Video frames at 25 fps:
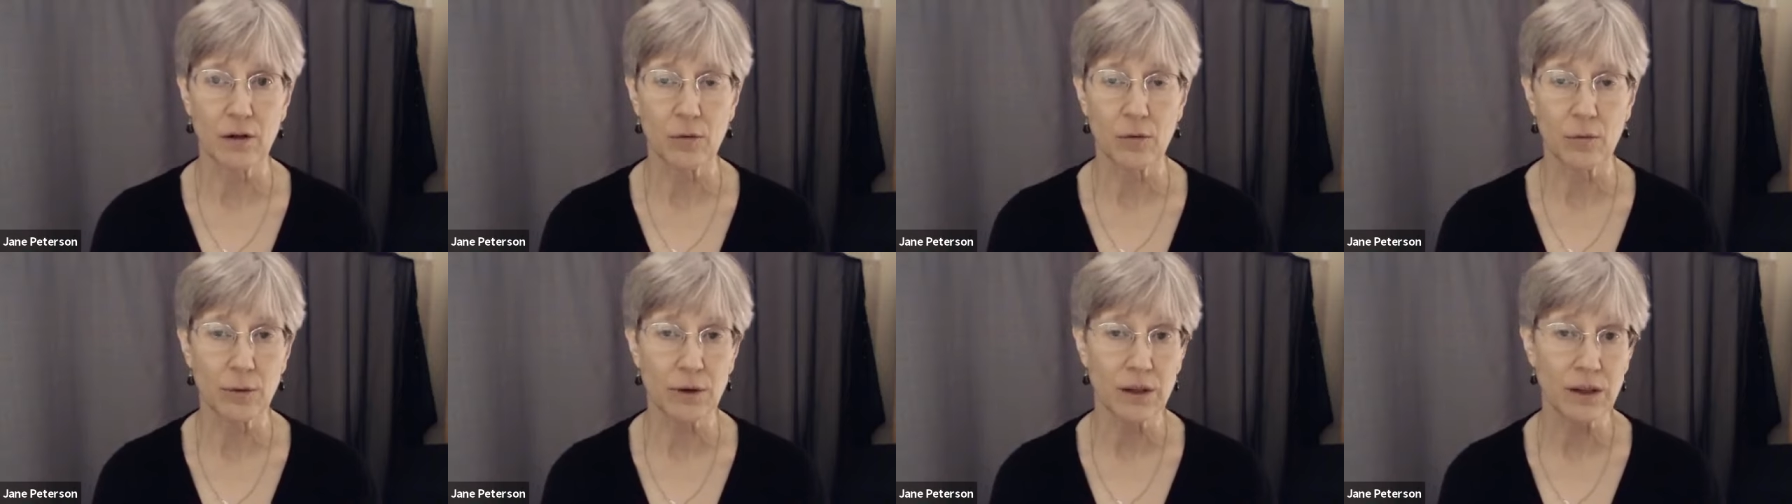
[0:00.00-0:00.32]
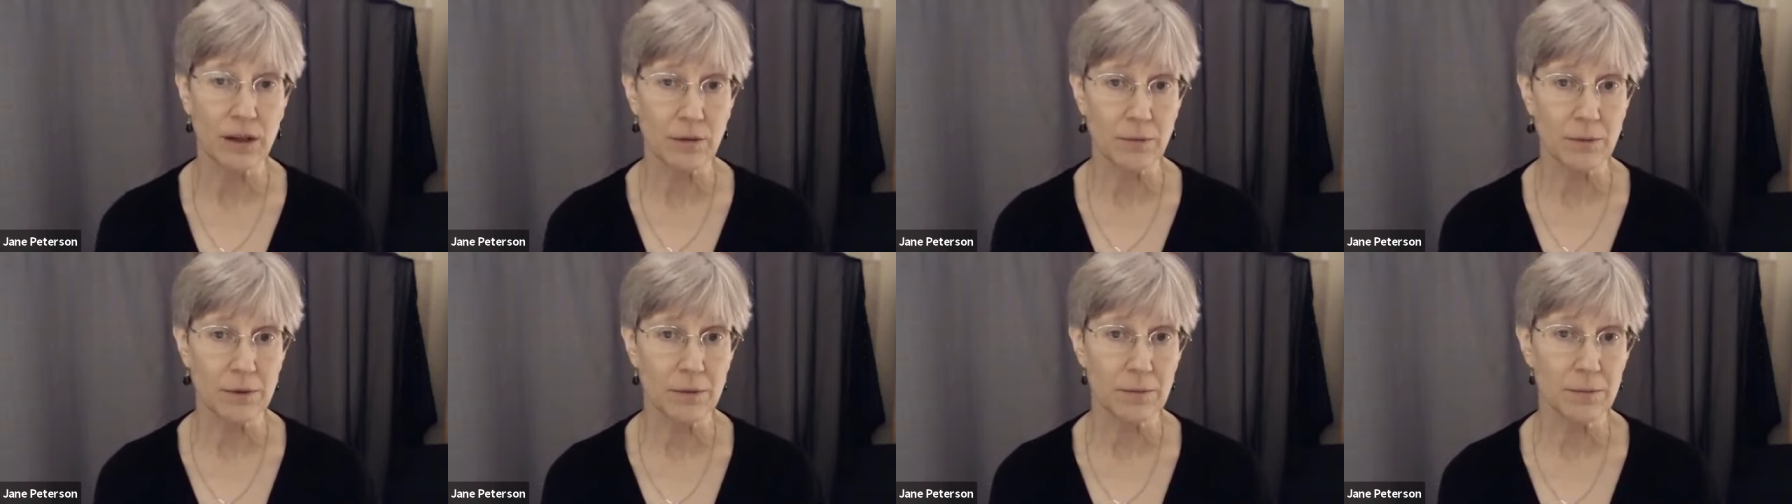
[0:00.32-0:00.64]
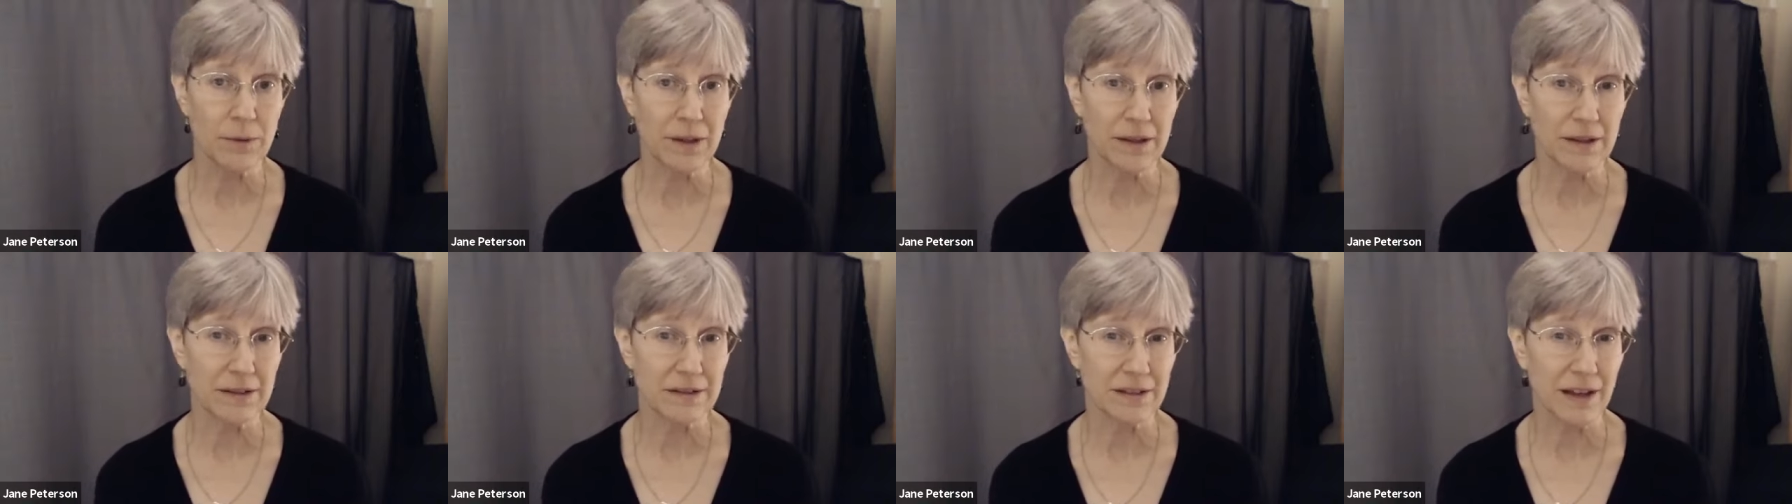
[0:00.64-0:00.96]
we human
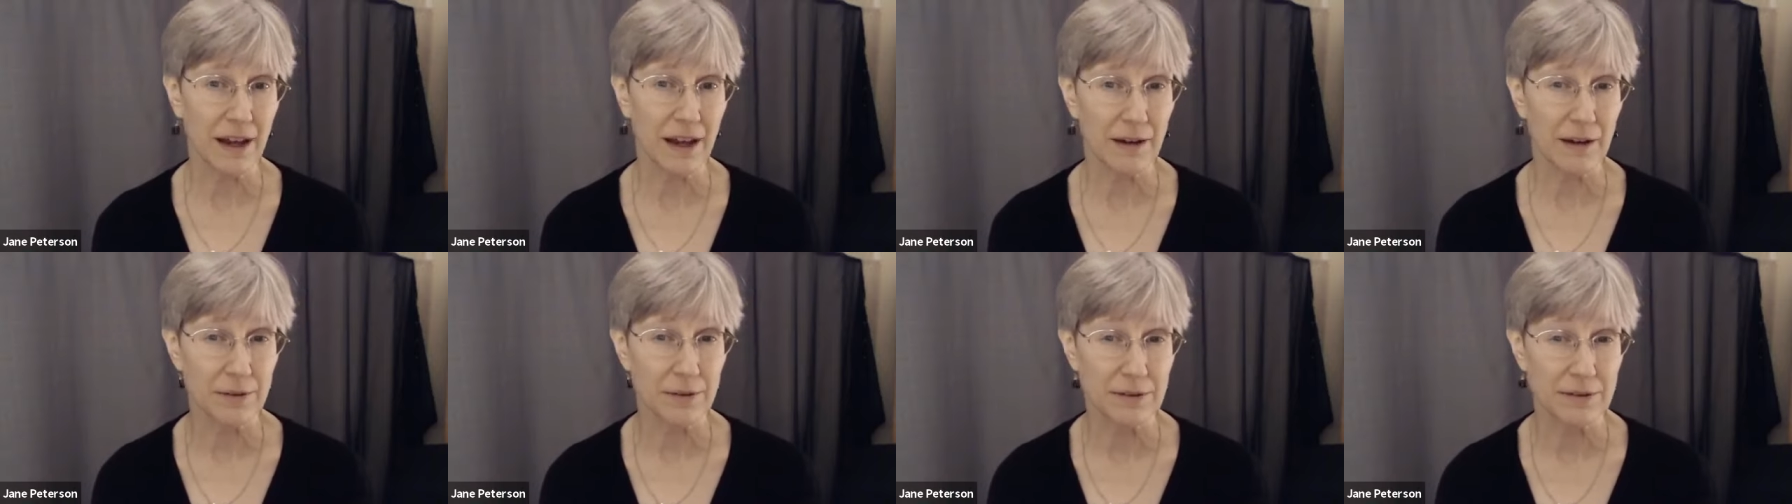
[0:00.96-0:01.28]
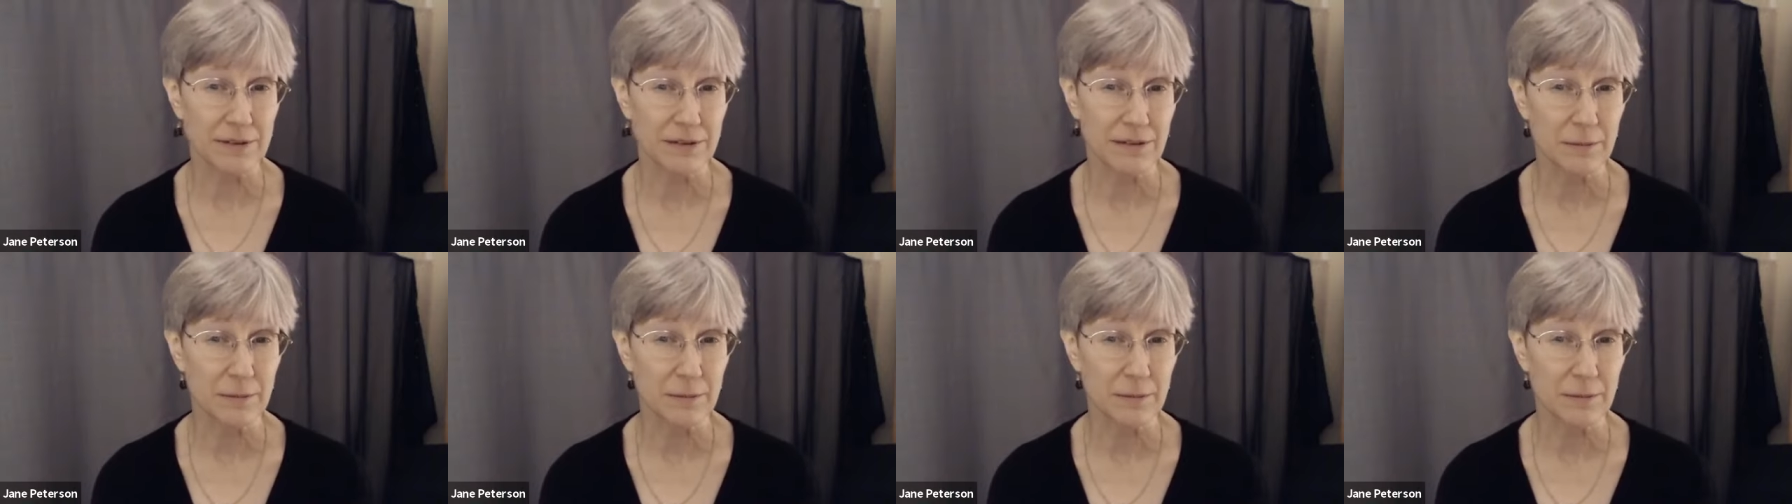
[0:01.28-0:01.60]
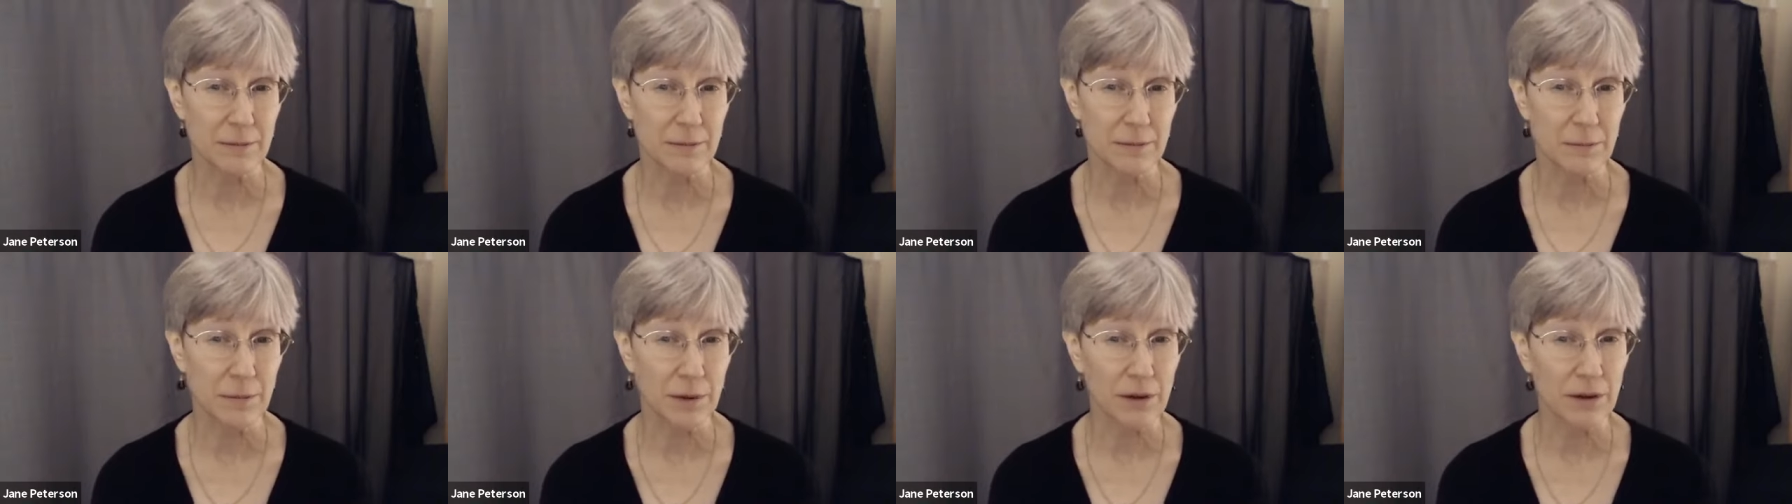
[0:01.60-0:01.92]
beings have a
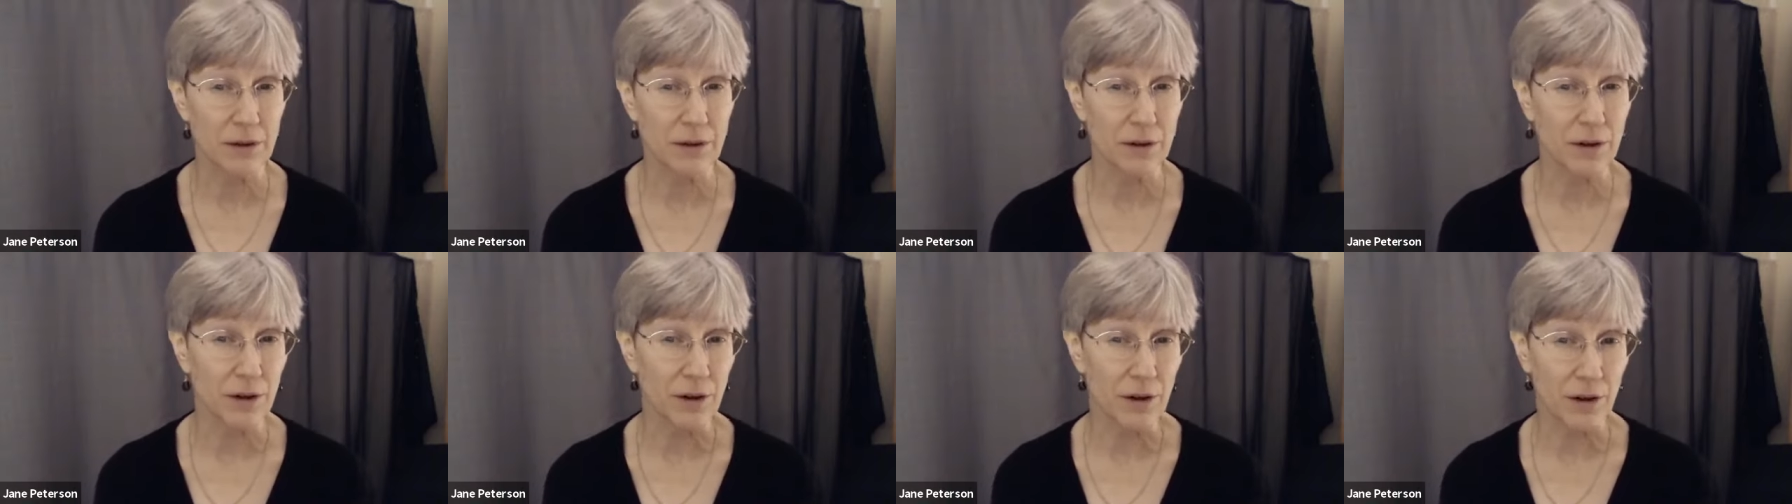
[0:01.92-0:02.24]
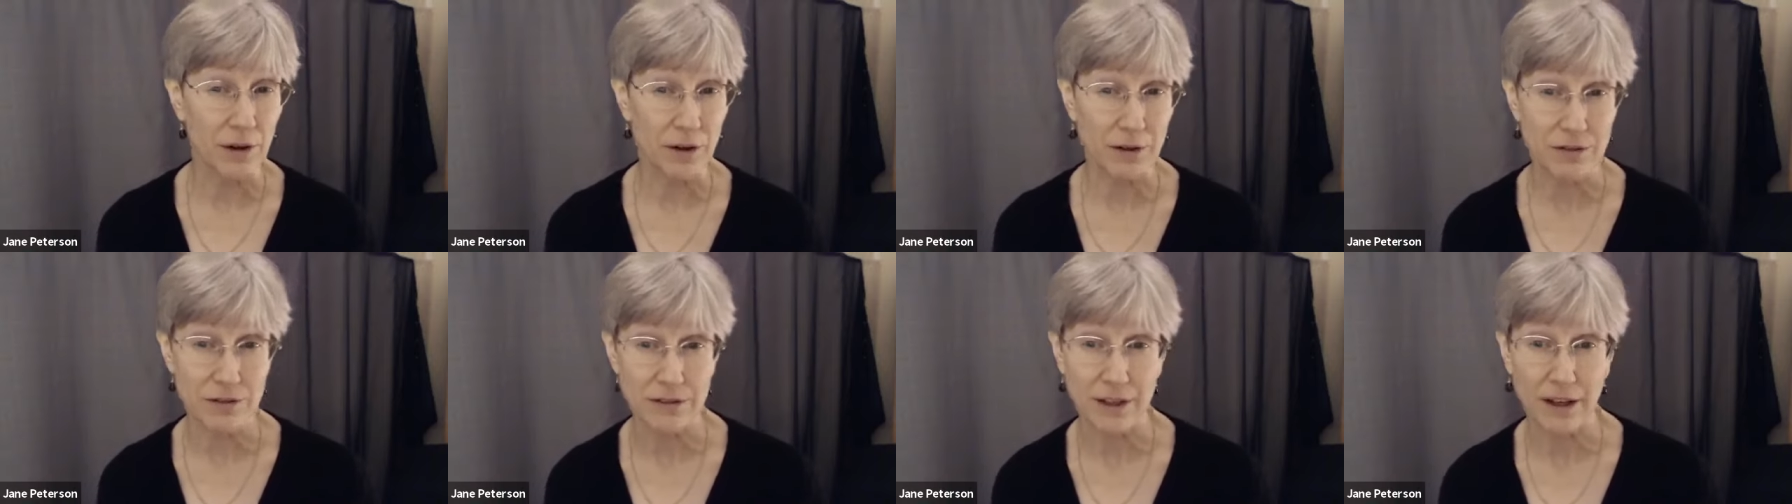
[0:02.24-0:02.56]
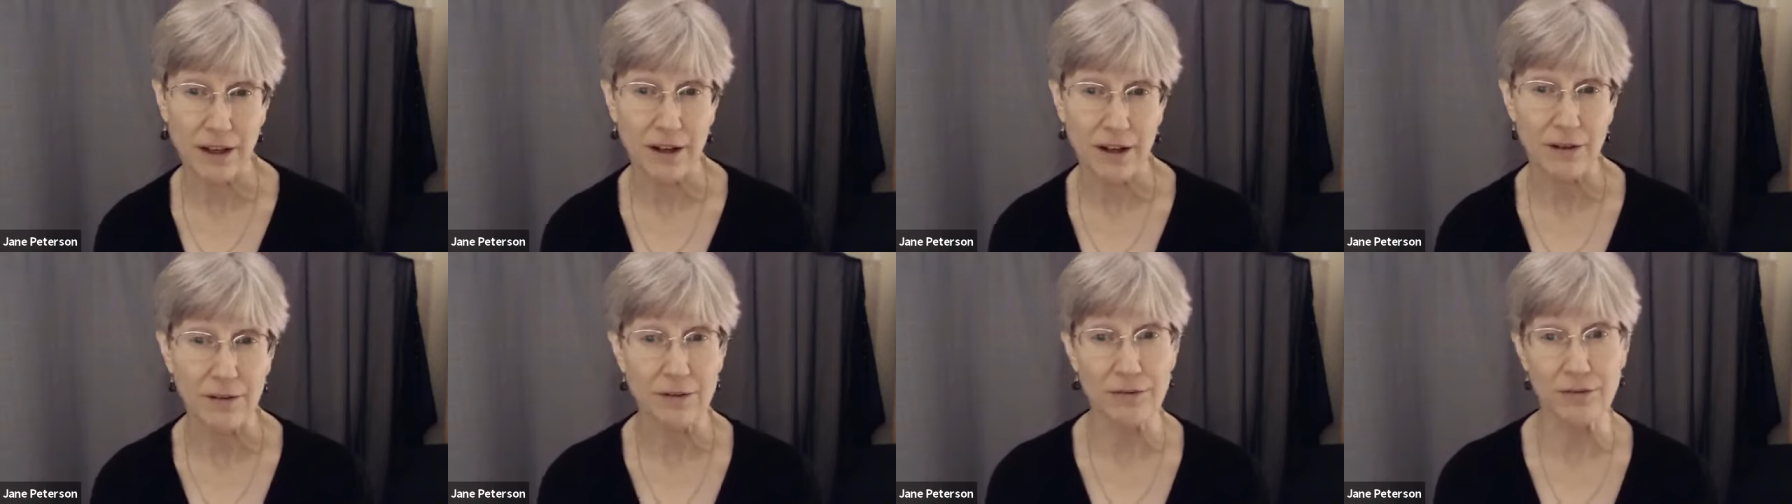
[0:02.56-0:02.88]
similar
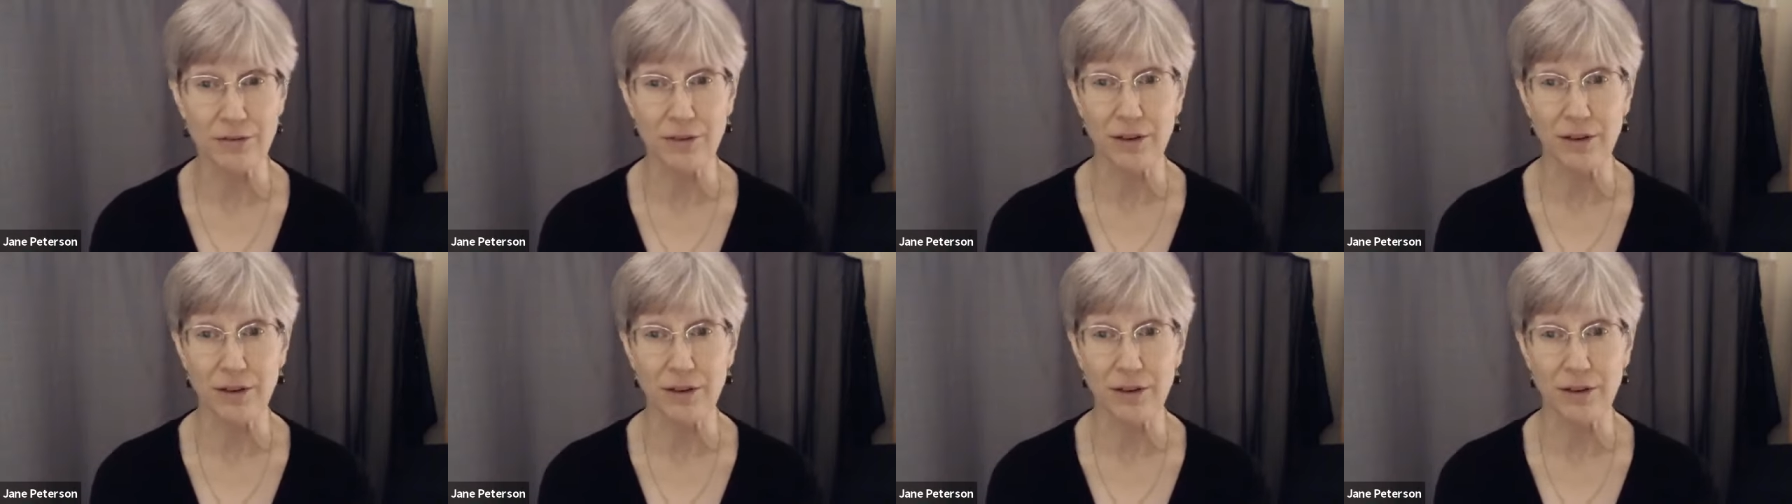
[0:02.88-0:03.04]
set of